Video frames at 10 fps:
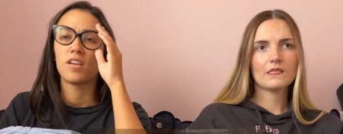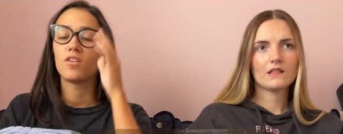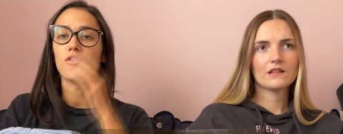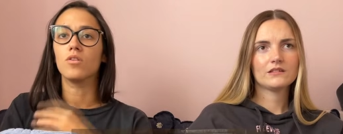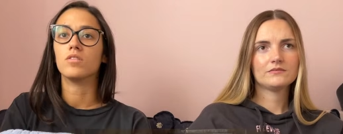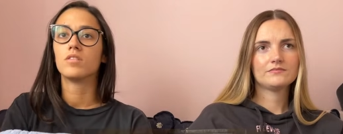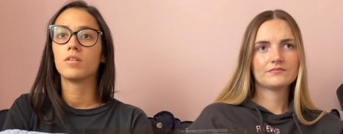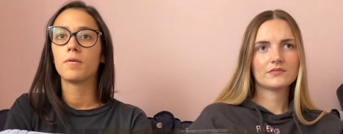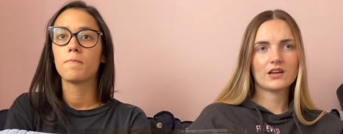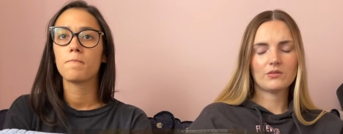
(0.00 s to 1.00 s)
Speaker 1: Cute.
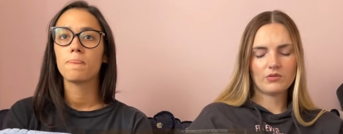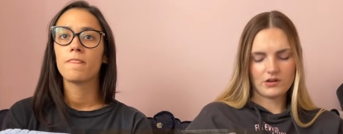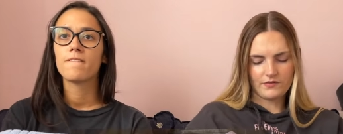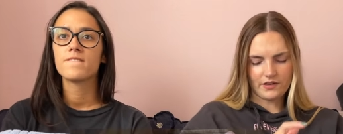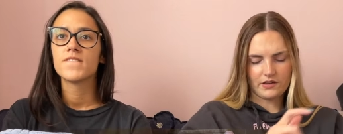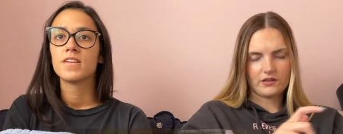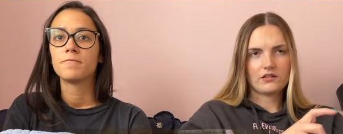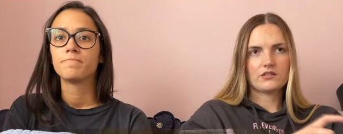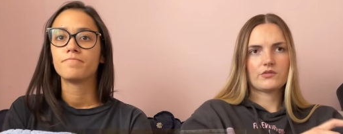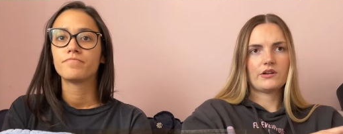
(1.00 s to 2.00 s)
Oh, what a fucking
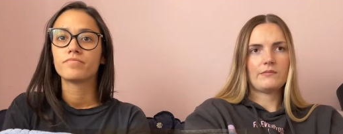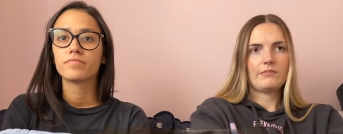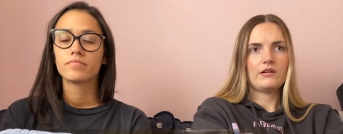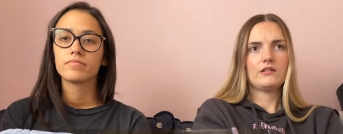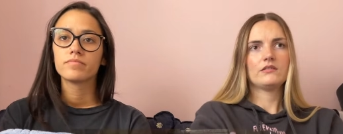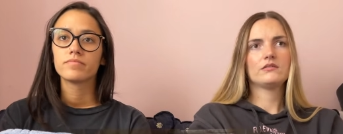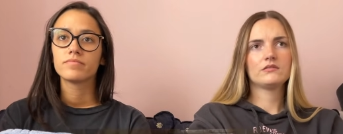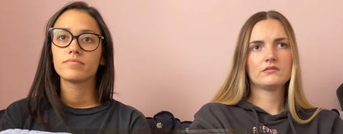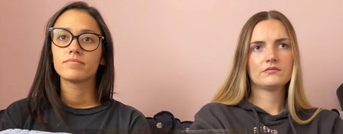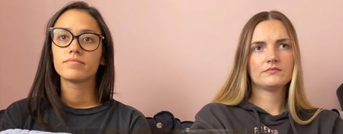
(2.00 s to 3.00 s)
good grandpa.
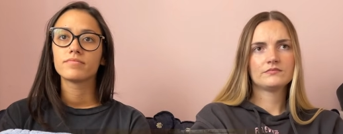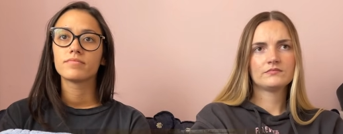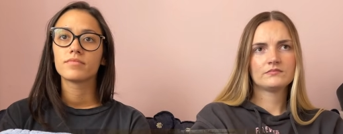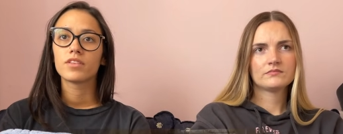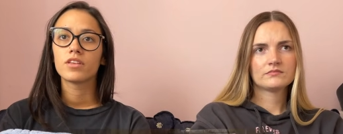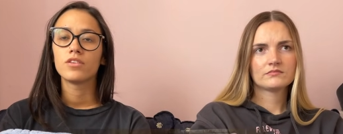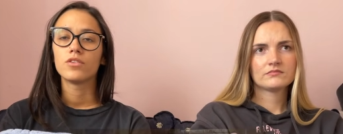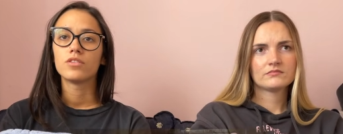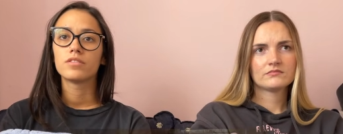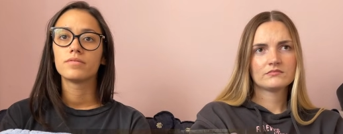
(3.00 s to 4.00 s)

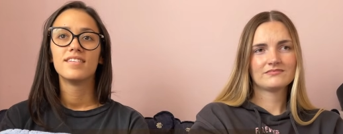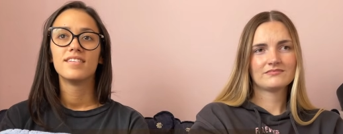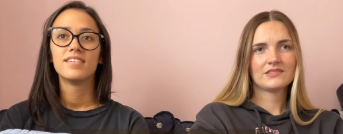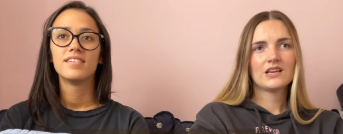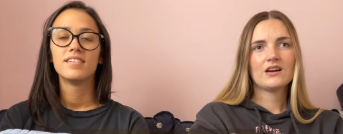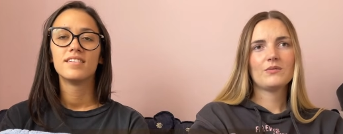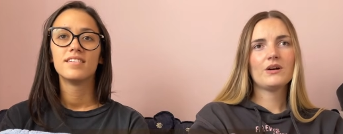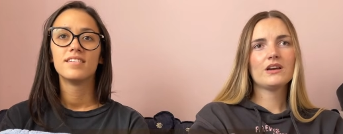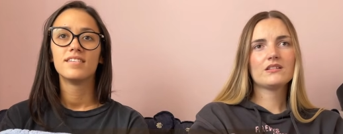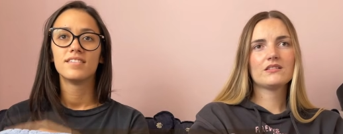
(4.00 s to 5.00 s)
Cute.
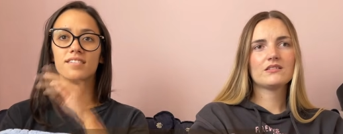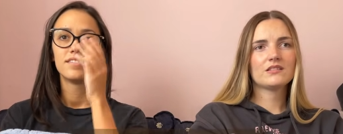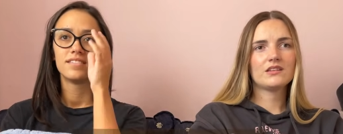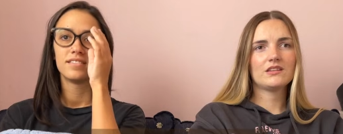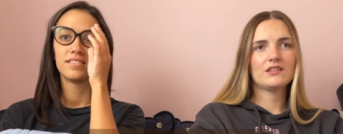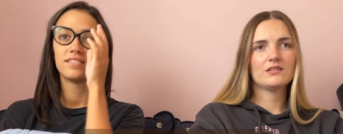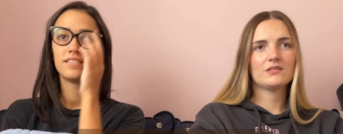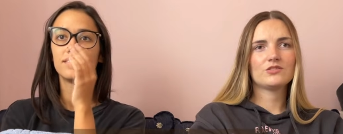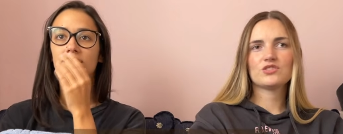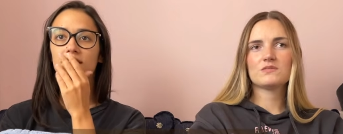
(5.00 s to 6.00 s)
Why couldn't
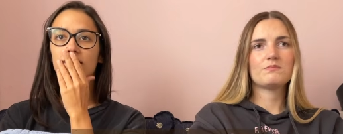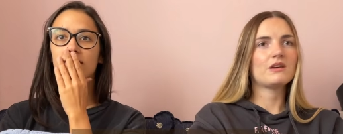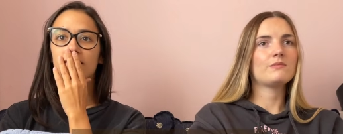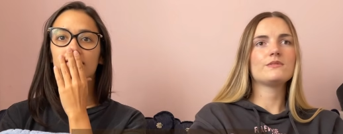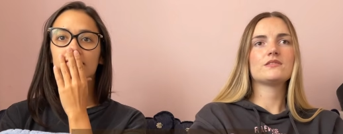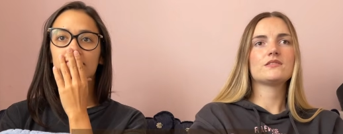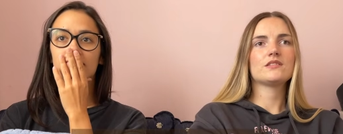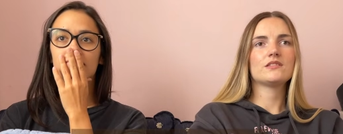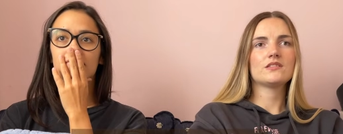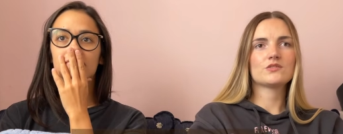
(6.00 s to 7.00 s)
he just
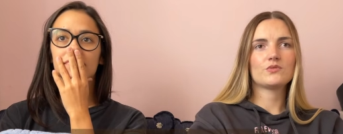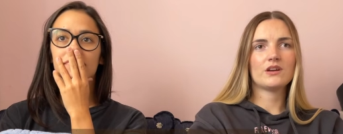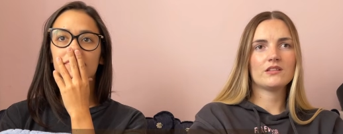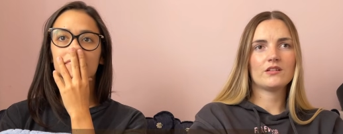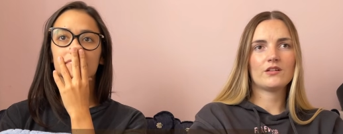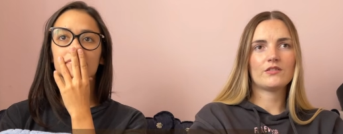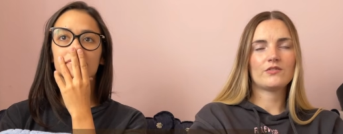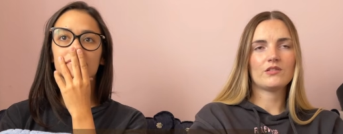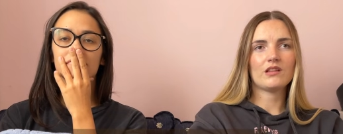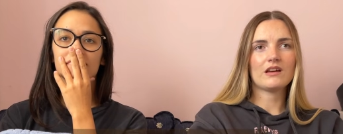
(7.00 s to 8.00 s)
babysit his granddaughter
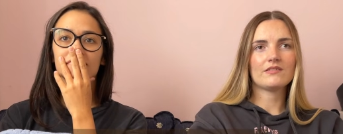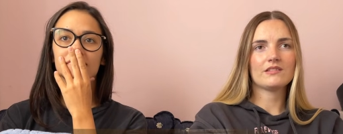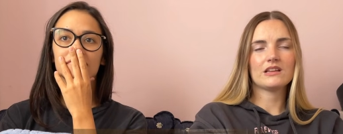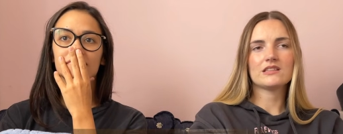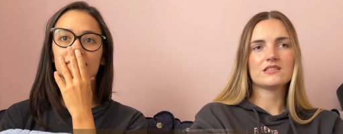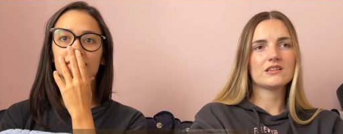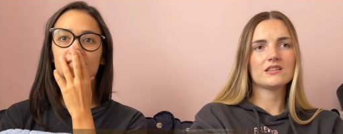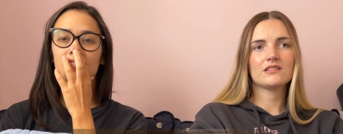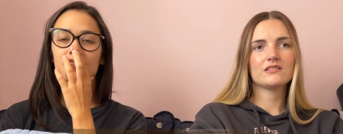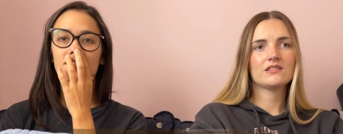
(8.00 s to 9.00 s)
for life and that's
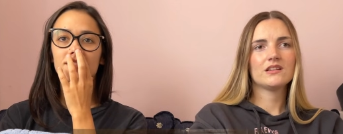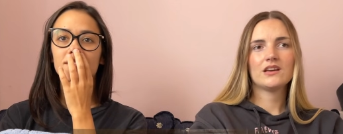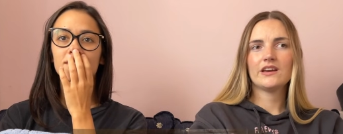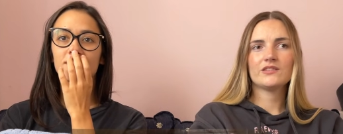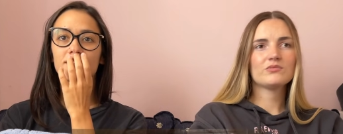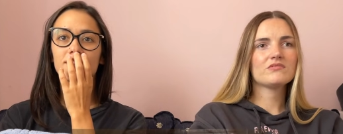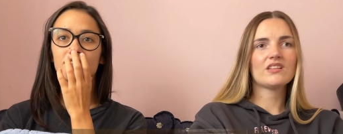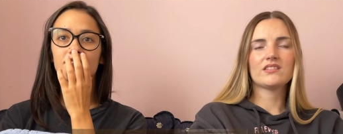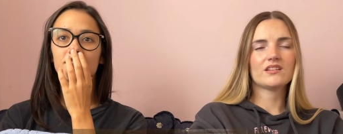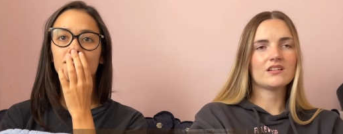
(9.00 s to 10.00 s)
it, and do
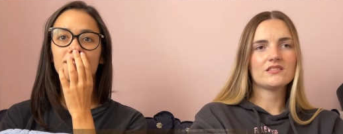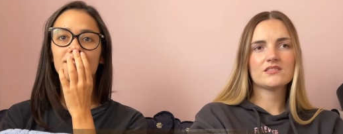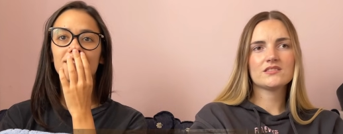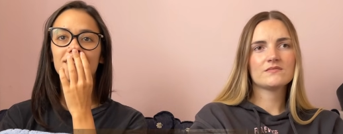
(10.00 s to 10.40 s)
nothing else?